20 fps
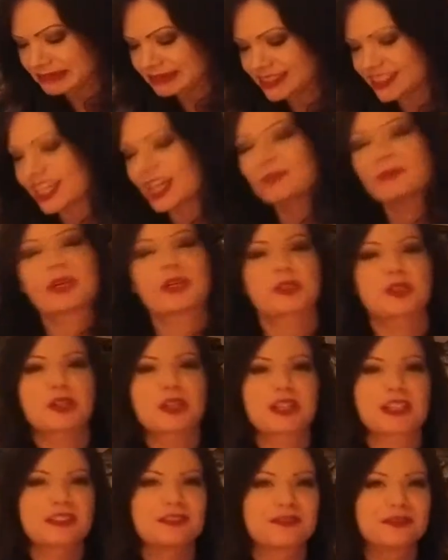I'm not
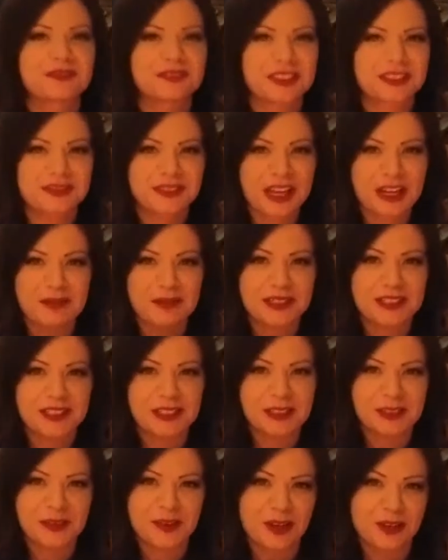sure if that means
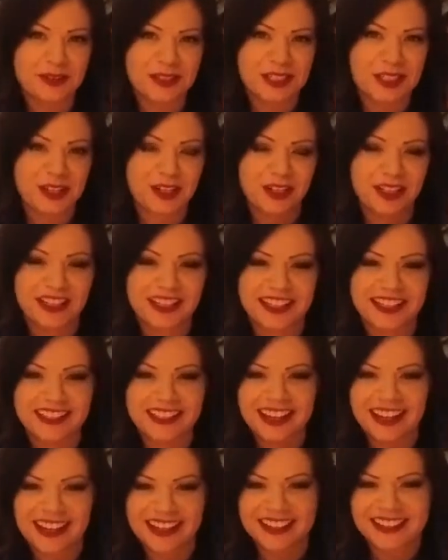you are returning in
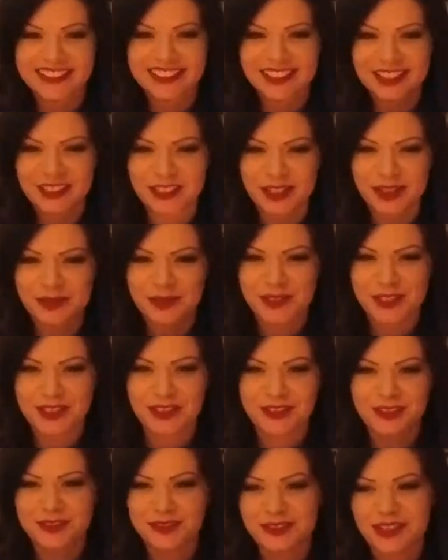kind in terms
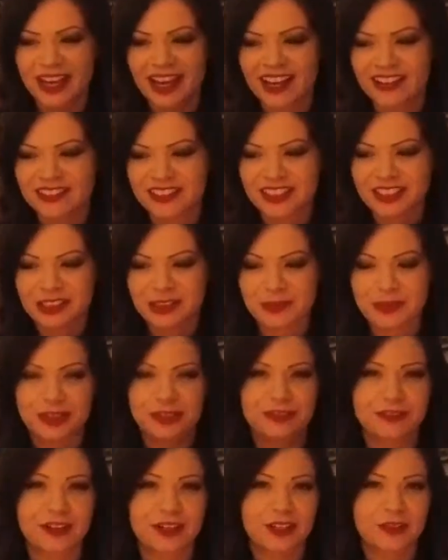of having a little bit of
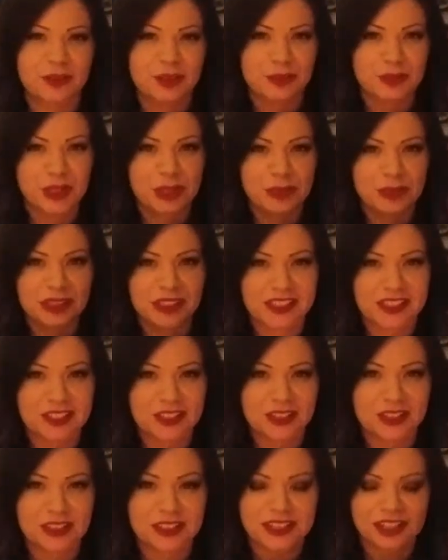fun with manipulation
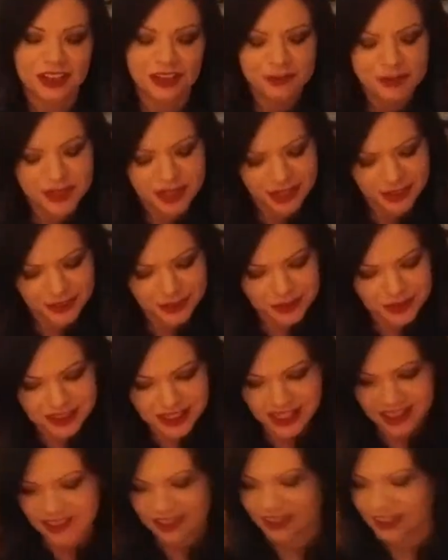yourself. Be careful with
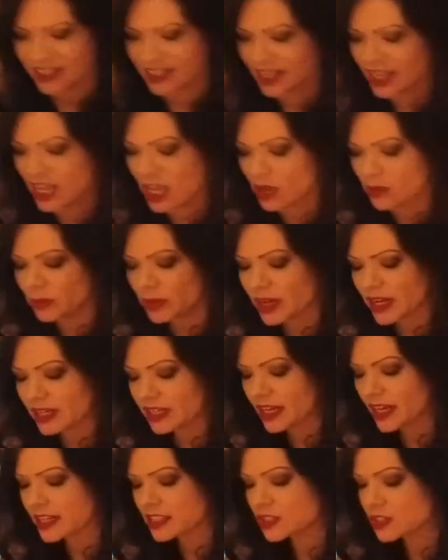that. But
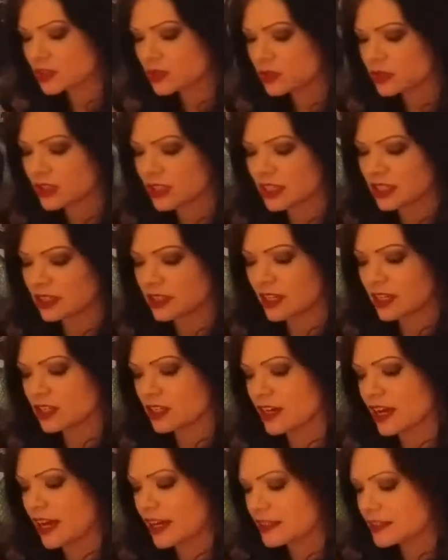I do think that
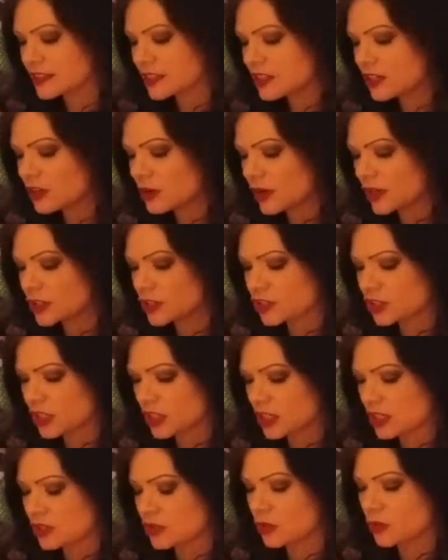you're asking a
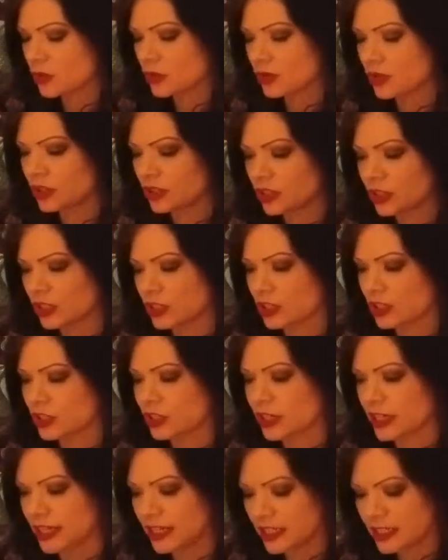question or you're
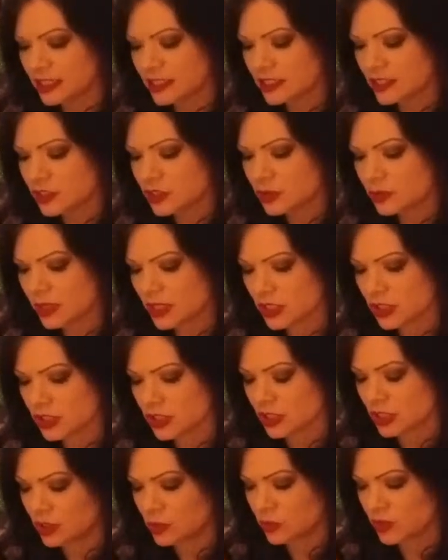creating a
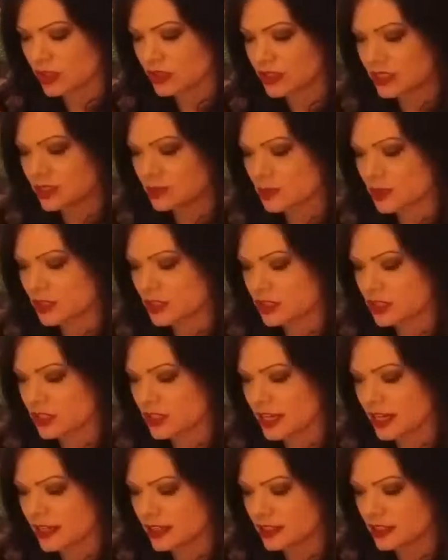situation where this person
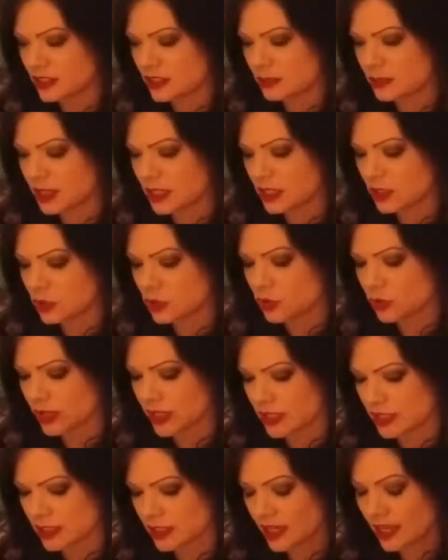has to make a
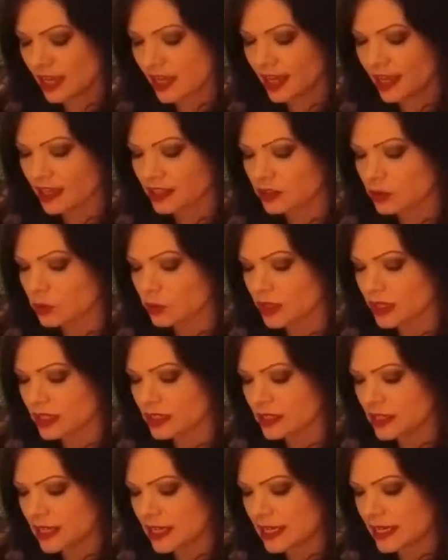choice. And the way
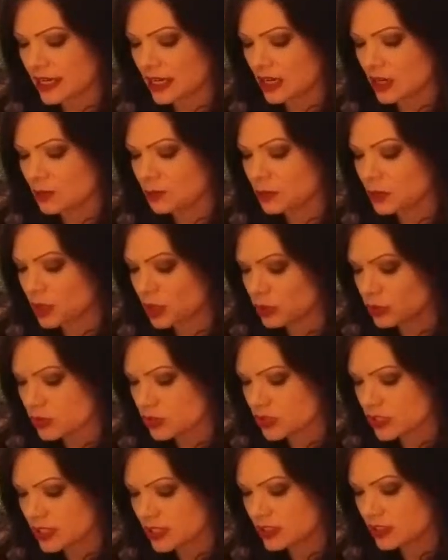they approach
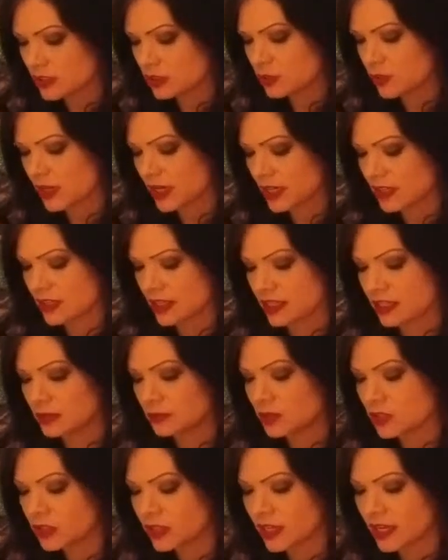this, the way they
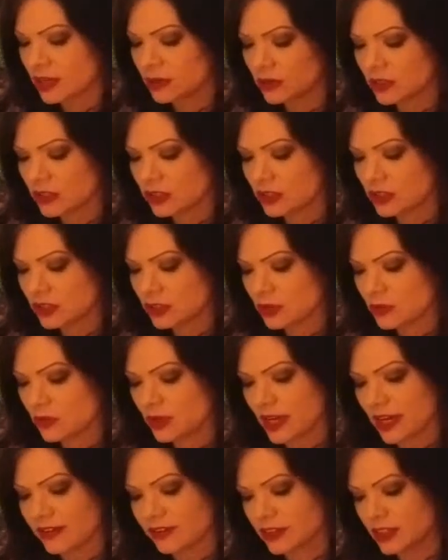communicate with you,
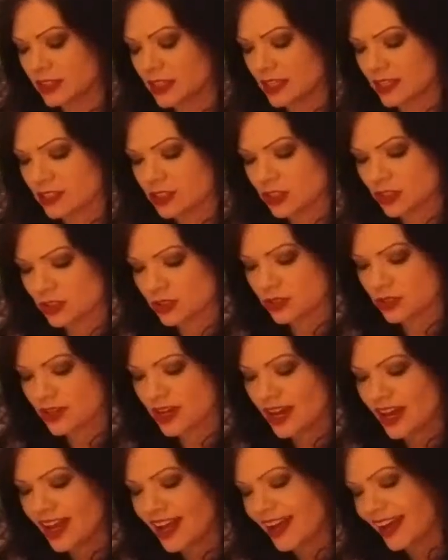whatever they do,
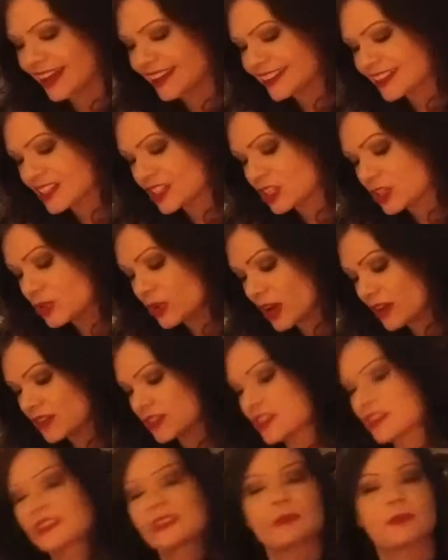I think you have a
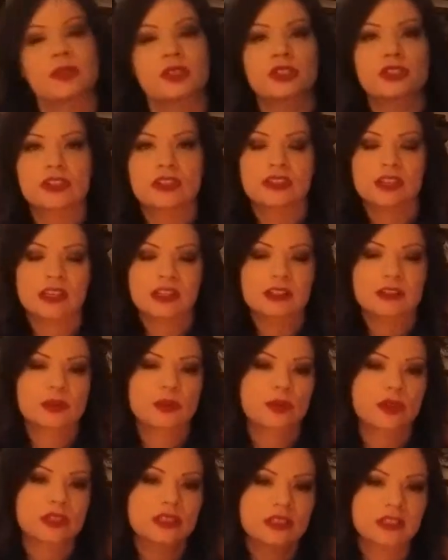suspicion that it's
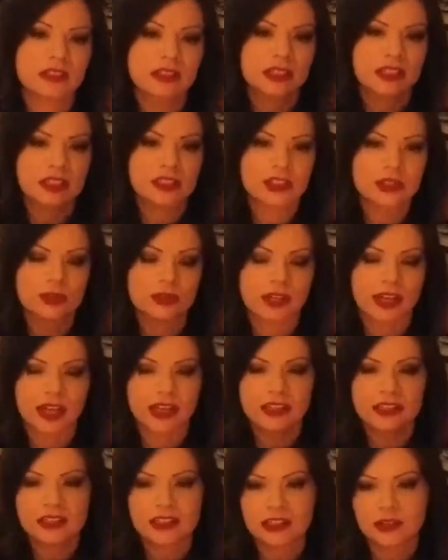going to lead to an
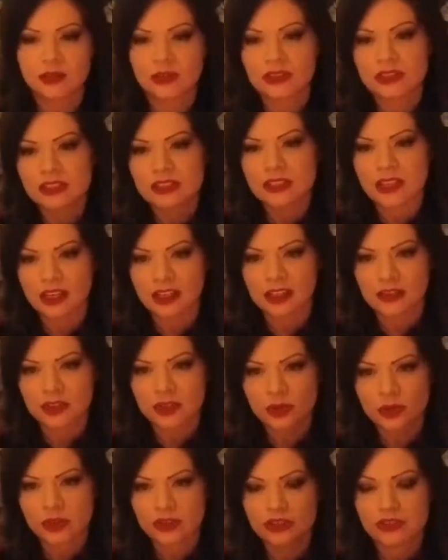ending with this 10 of
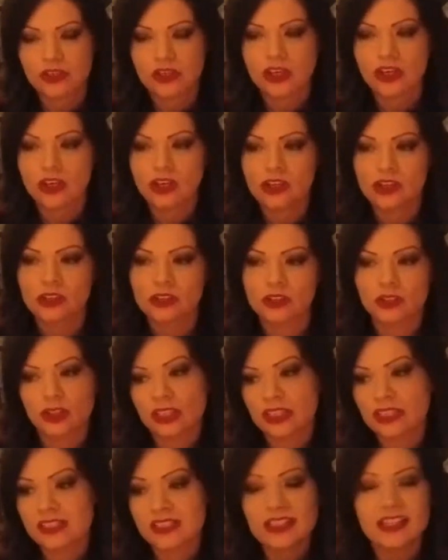Swords.
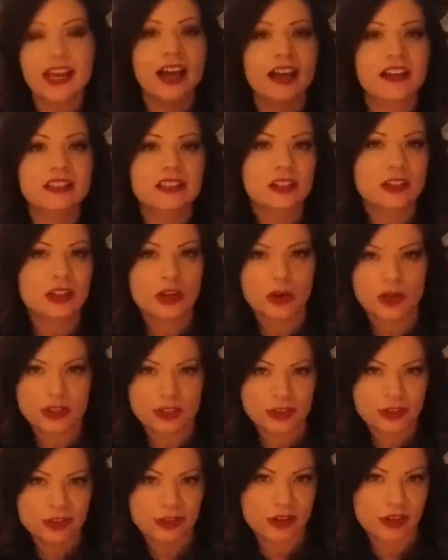It's like asking a
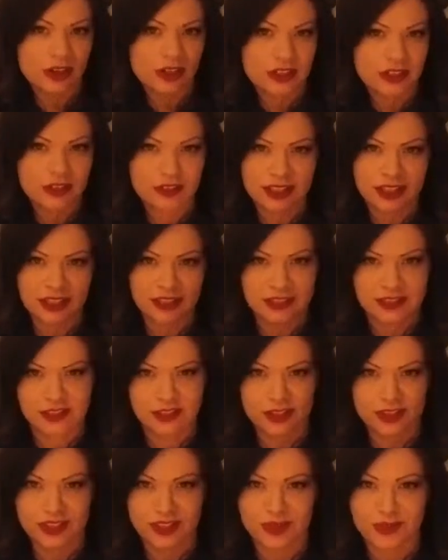question you already know the answer
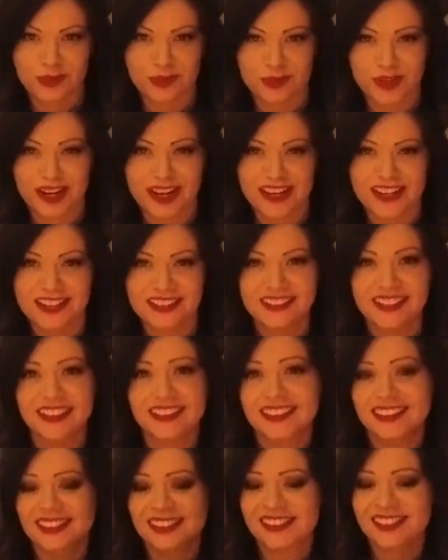to, right? Like,
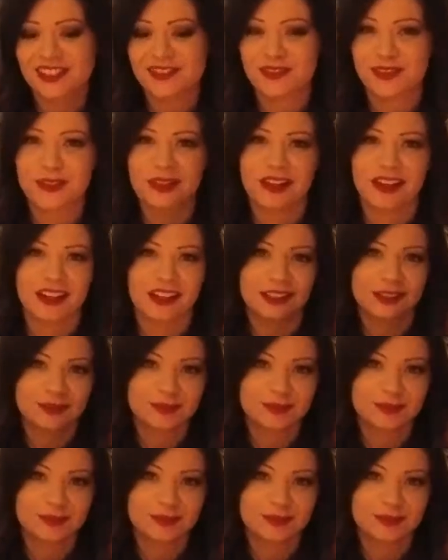let's see if you lie.